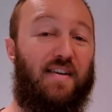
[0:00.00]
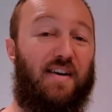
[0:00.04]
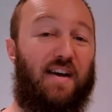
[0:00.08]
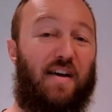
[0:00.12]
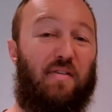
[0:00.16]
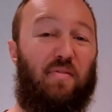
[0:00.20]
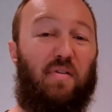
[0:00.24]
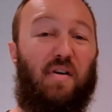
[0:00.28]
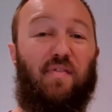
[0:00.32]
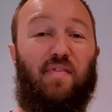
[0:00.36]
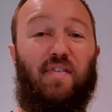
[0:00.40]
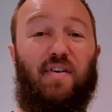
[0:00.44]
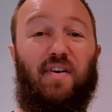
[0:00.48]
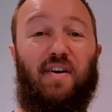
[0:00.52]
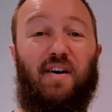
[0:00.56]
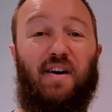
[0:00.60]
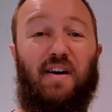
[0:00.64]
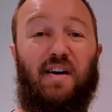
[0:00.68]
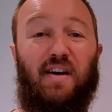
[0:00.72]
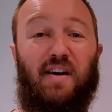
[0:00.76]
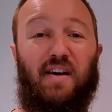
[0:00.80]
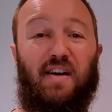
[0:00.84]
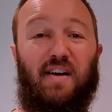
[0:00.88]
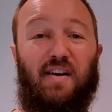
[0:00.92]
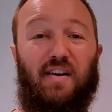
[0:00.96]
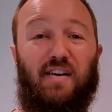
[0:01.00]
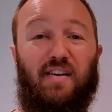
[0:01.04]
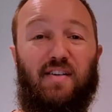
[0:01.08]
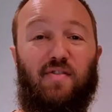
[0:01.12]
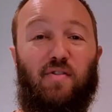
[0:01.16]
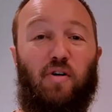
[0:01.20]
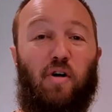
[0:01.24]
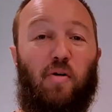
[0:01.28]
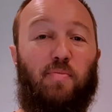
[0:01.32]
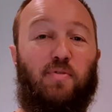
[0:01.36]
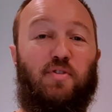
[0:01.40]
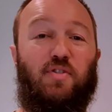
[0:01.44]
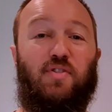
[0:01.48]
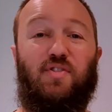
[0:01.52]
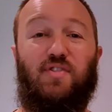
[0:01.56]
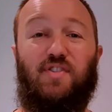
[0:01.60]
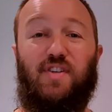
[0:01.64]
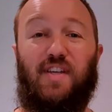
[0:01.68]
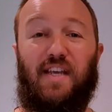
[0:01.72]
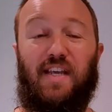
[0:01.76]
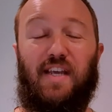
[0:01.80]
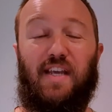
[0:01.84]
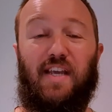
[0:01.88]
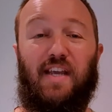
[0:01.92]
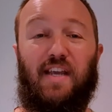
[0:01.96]
However, your options
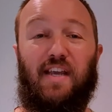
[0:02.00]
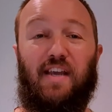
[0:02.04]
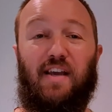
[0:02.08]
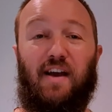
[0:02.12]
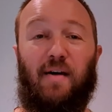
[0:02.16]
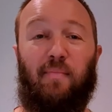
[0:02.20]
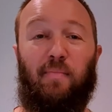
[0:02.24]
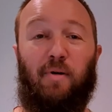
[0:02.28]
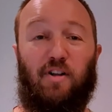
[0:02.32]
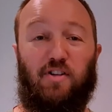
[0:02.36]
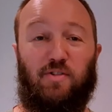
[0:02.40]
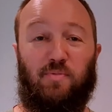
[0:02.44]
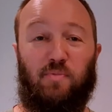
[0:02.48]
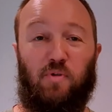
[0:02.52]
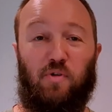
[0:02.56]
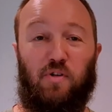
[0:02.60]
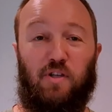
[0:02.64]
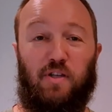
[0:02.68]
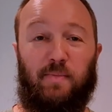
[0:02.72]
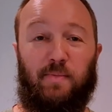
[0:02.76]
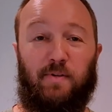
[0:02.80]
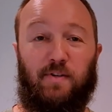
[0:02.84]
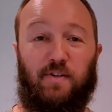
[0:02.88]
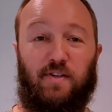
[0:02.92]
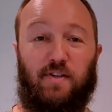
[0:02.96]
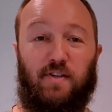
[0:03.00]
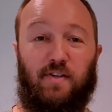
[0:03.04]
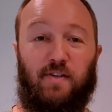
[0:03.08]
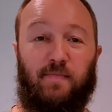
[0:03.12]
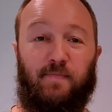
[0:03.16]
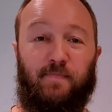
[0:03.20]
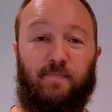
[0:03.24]
here are much more limited.